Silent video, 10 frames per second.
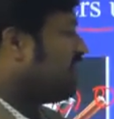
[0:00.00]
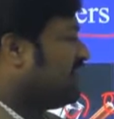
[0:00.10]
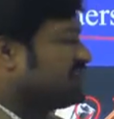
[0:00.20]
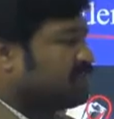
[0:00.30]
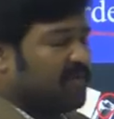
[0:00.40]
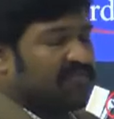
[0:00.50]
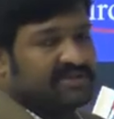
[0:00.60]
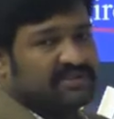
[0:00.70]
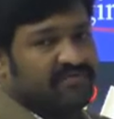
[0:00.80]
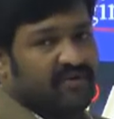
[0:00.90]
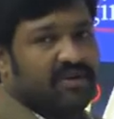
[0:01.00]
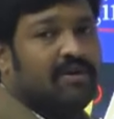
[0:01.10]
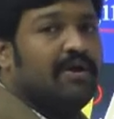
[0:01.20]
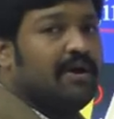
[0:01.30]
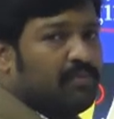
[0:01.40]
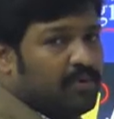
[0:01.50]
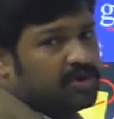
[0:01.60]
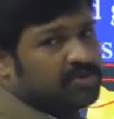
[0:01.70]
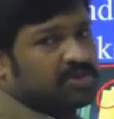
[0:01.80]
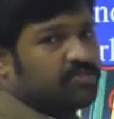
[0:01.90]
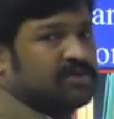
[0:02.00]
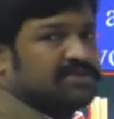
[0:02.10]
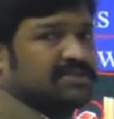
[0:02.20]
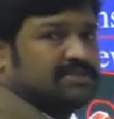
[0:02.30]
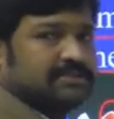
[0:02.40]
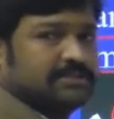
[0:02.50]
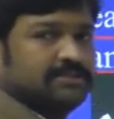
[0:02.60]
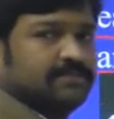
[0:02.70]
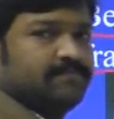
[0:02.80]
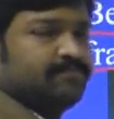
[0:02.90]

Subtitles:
various profiles of our pultrusion process.